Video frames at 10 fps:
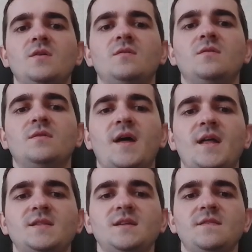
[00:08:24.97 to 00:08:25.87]

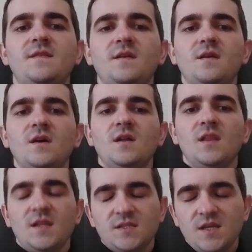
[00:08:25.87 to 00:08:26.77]
knight c3,
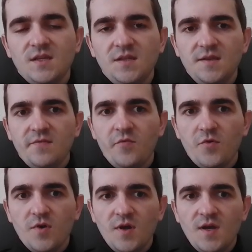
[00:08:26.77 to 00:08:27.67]
let's say
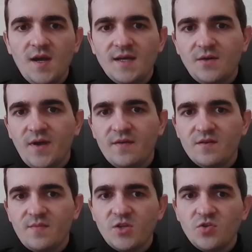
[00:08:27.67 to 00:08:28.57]
d4, and now we have
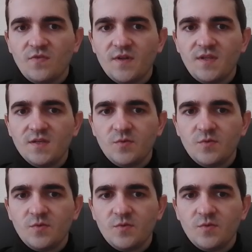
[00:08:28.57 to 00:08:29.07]
a bunch of ideas.